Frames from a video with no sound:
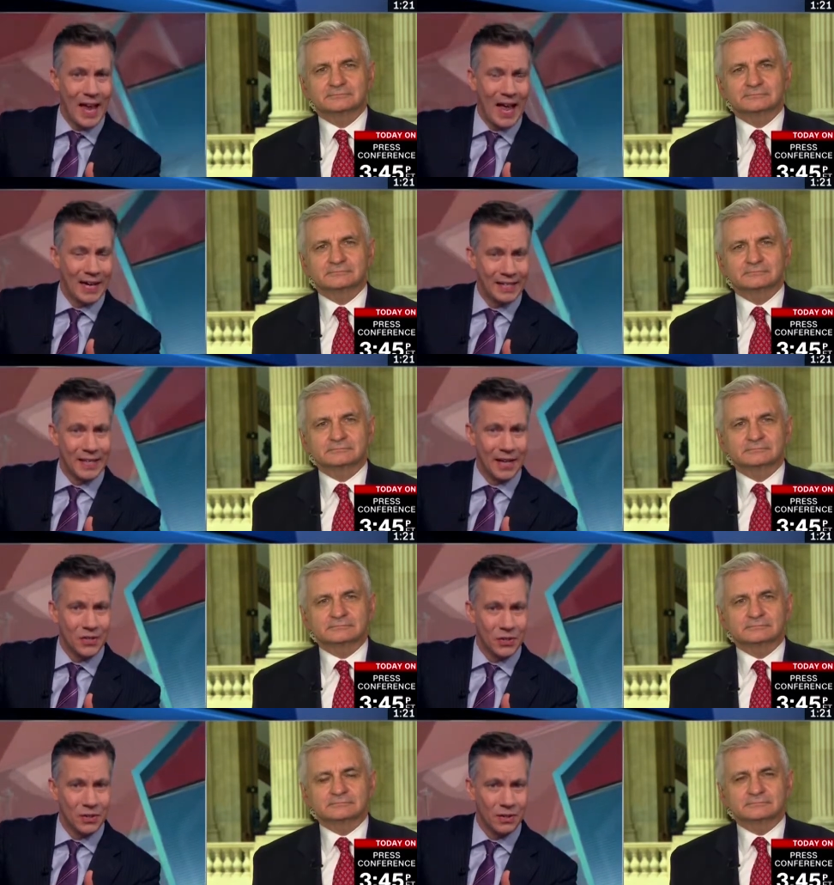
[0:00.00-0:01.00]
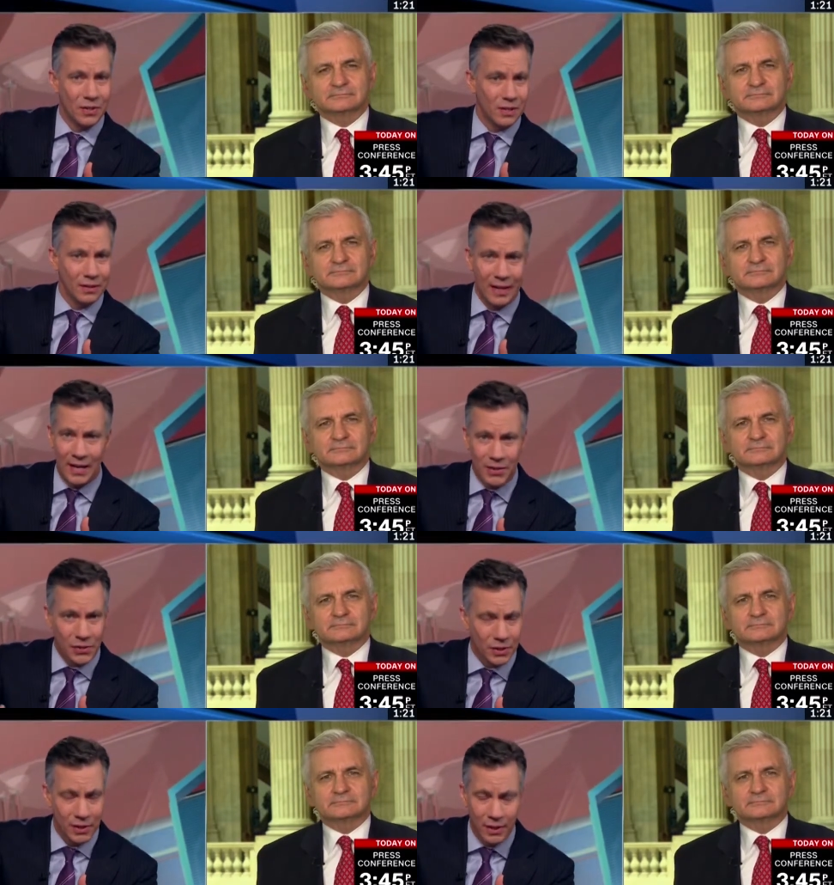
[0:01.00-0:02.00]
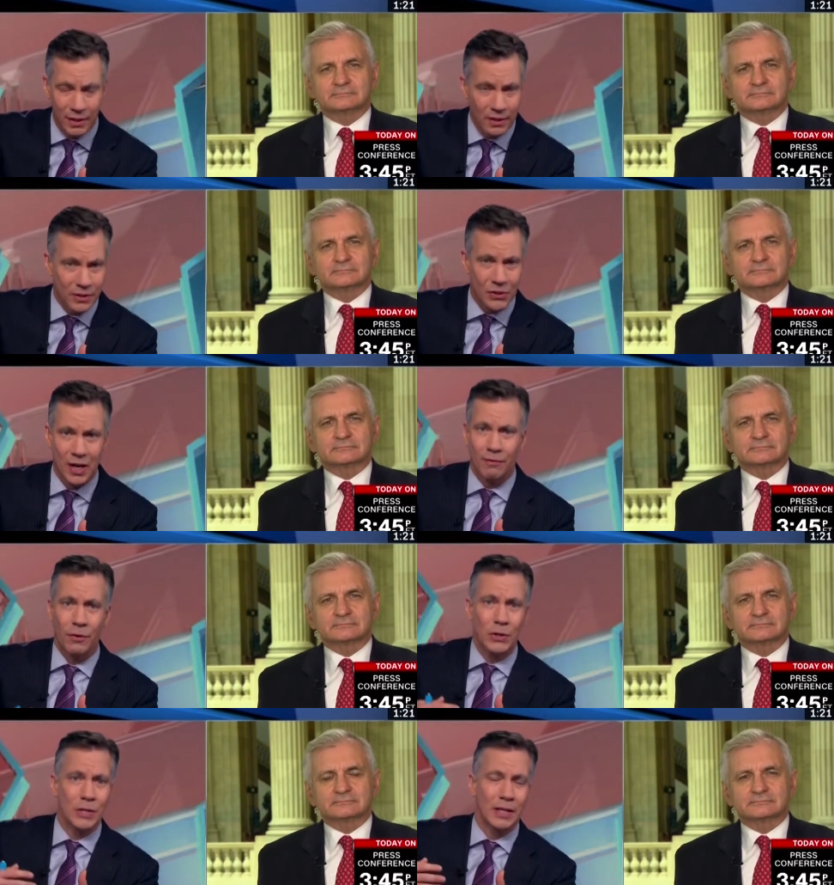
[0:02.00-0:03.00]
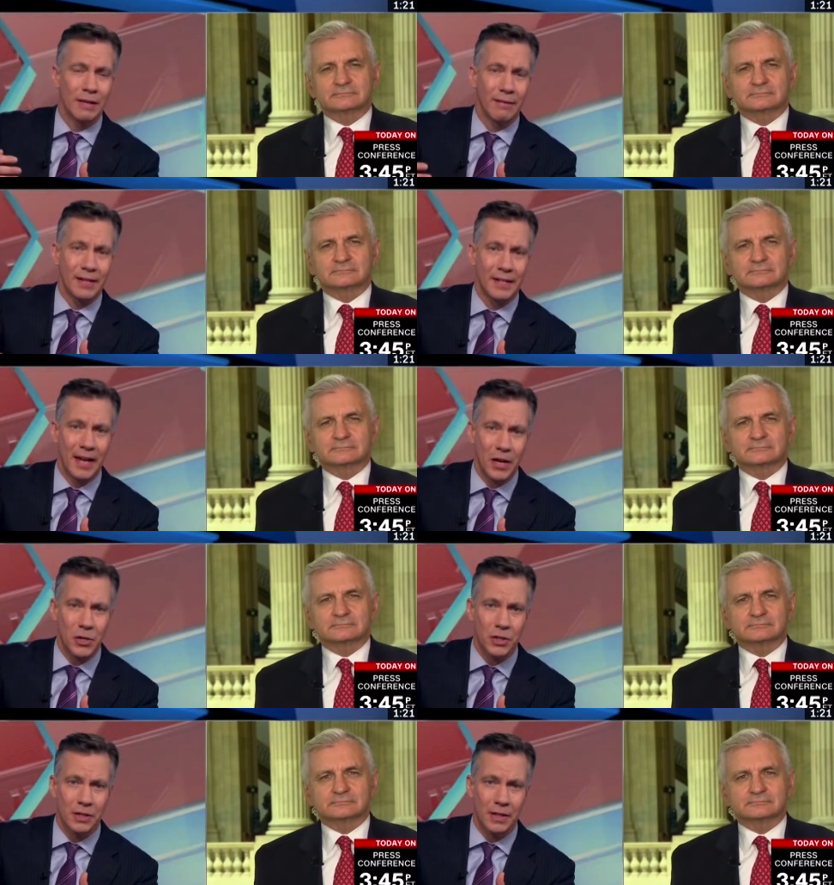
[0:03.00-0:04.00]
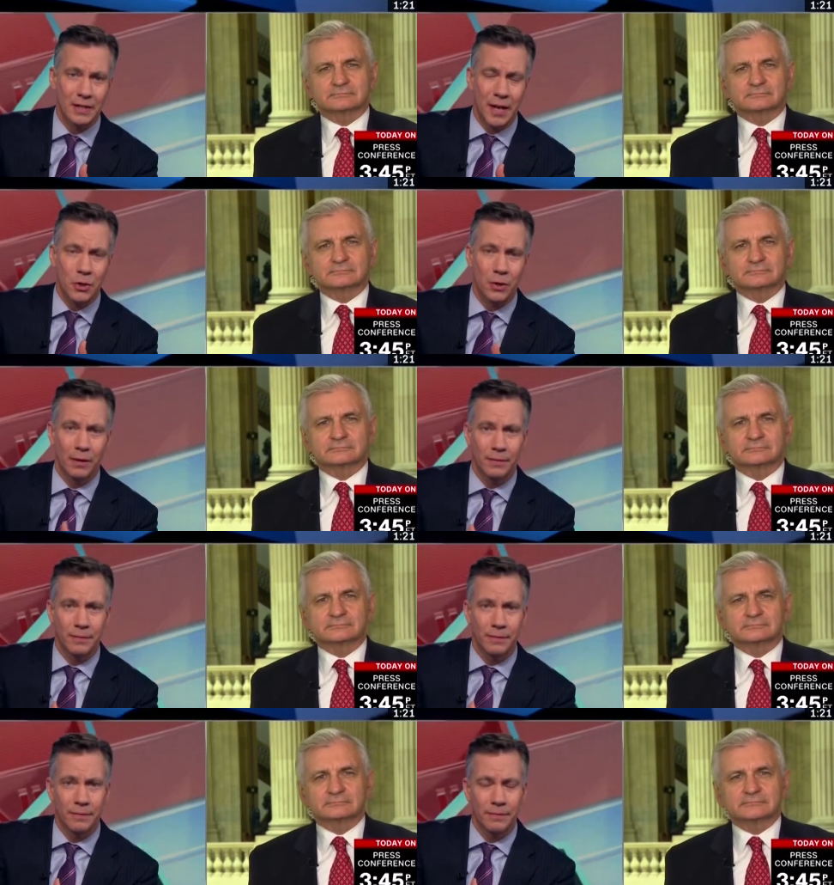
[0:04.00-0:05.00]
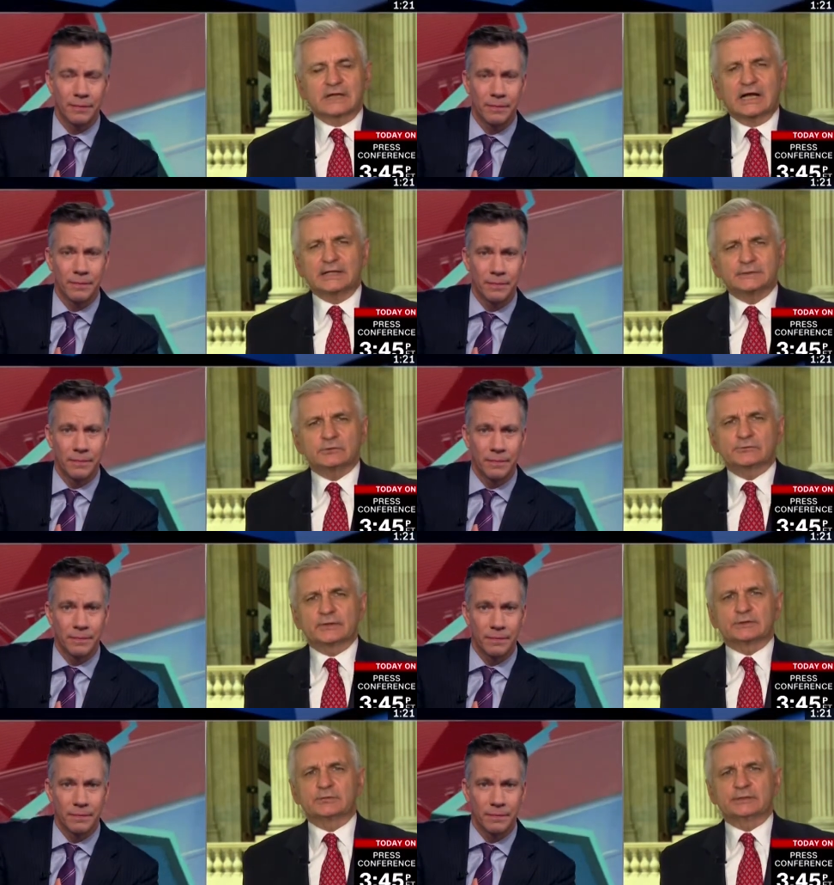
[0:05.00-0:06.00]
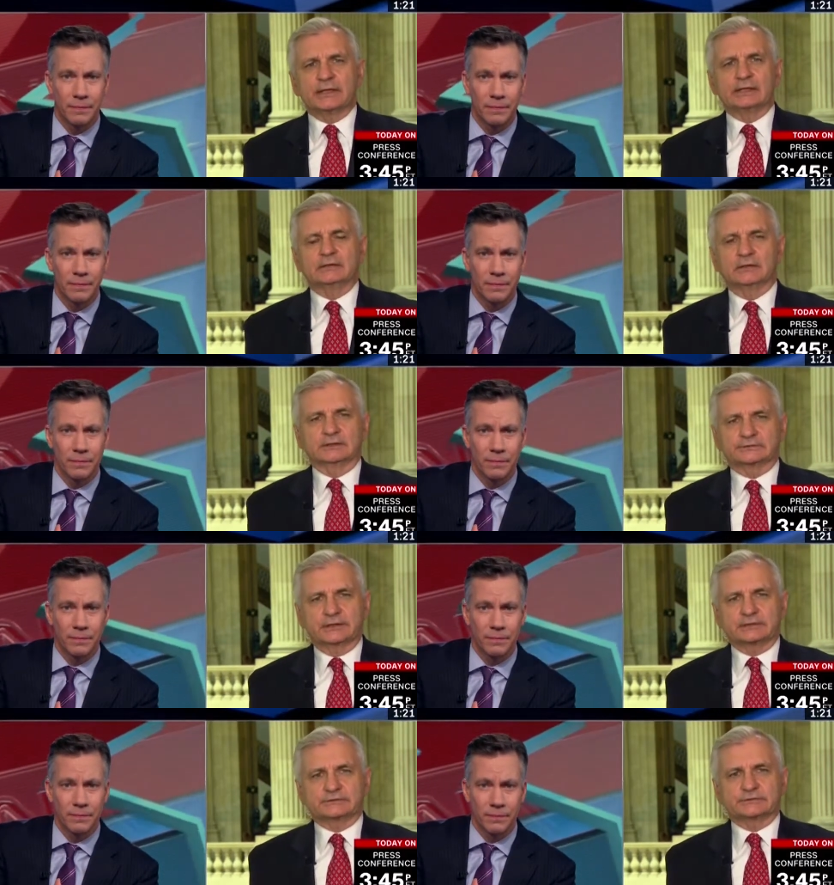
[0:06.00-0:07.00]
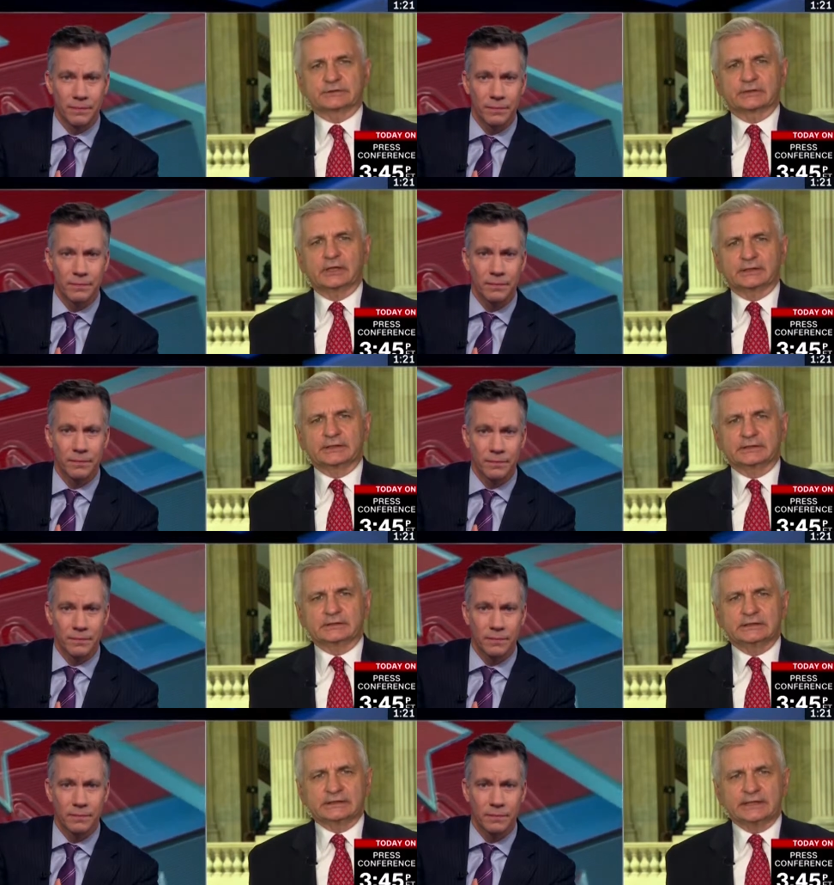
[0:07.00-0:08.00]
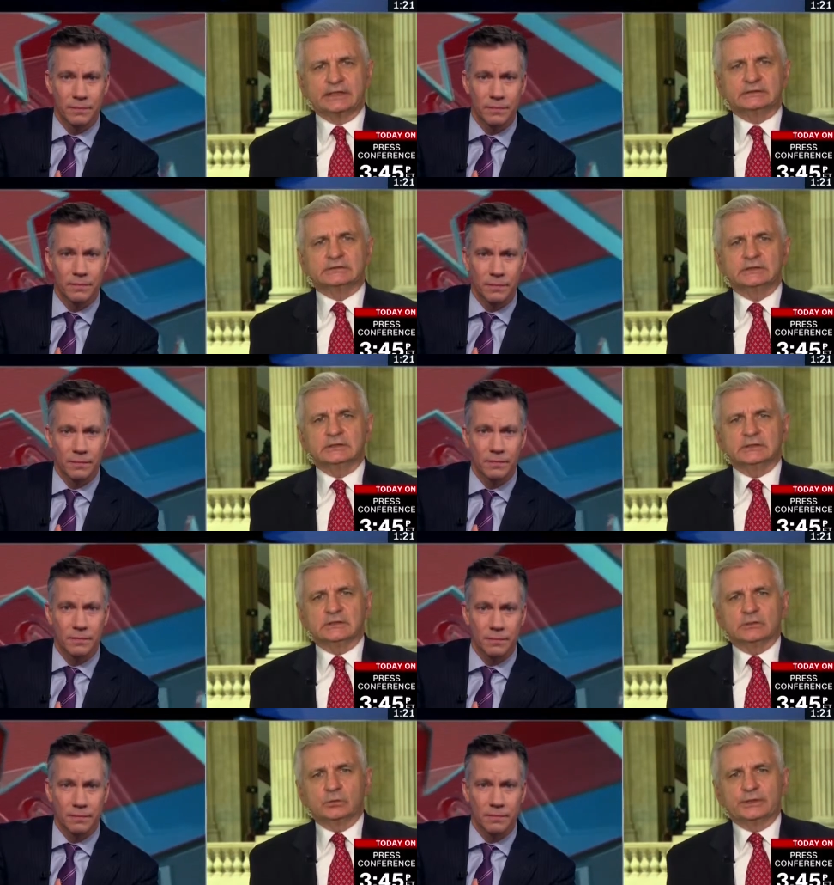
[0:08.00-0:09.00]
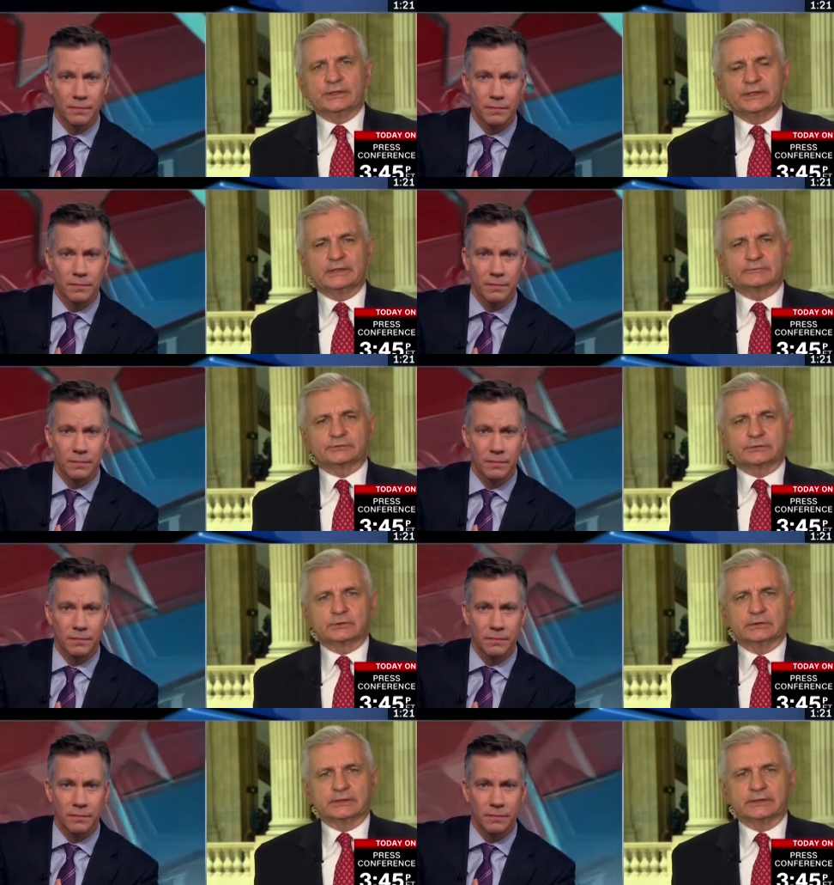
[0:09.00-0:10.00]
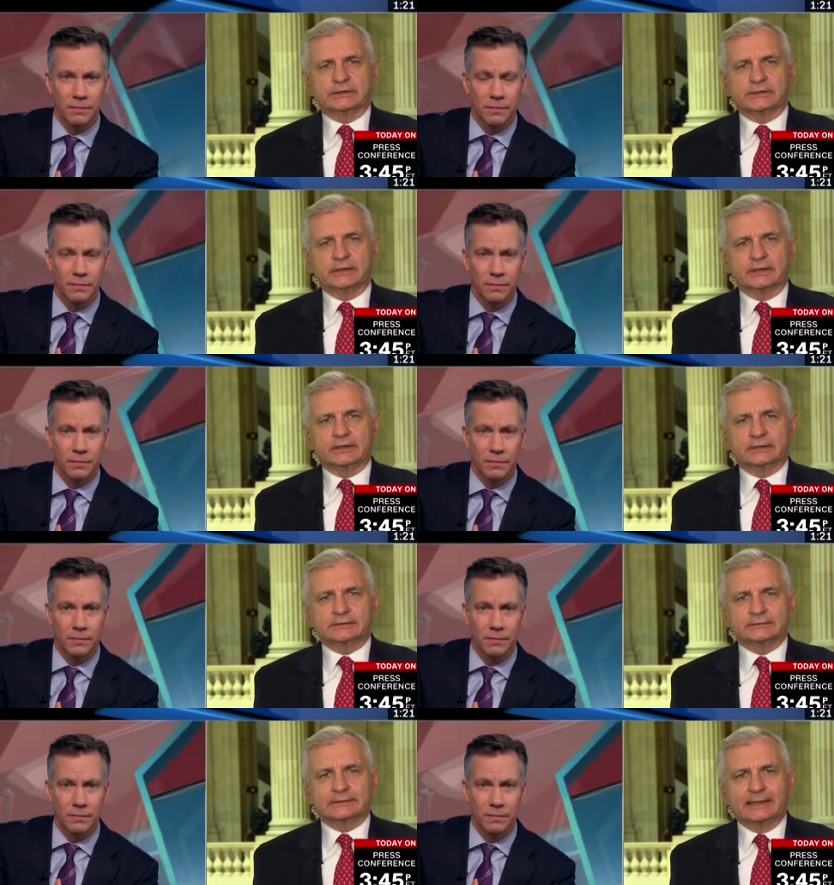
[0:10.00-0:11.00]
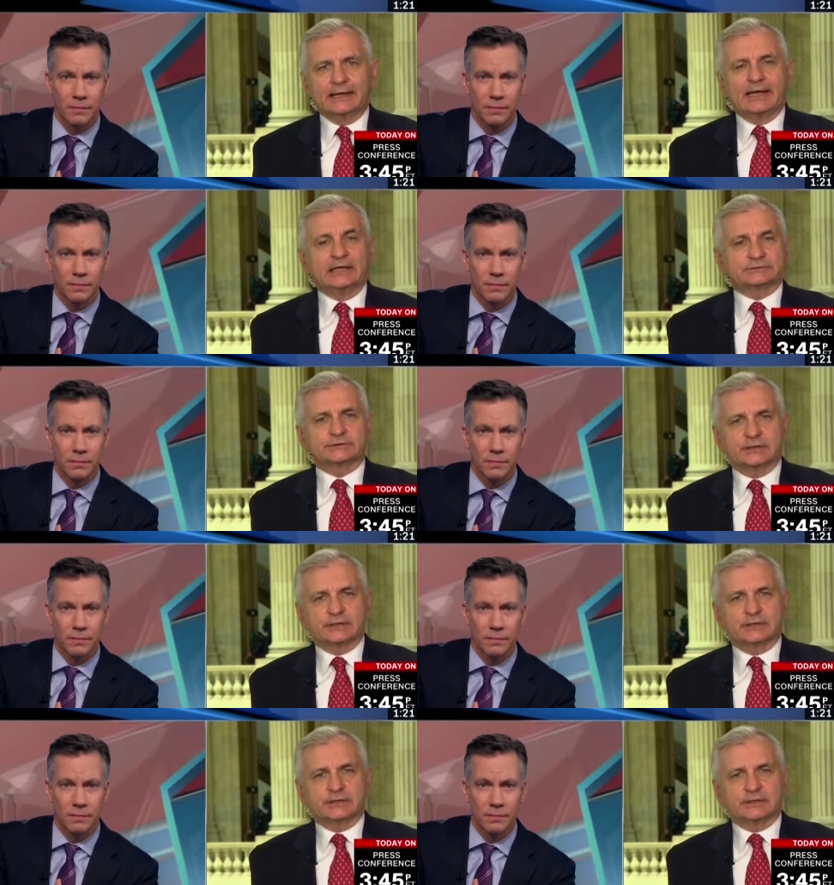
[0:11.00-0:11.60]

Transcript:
Speaker 1: access to, to the latest discoveries in the investigation, et cetera? I don't think there'll
Speaker 2: be any less access. I, I, again, we have to go ahead and uh, ask the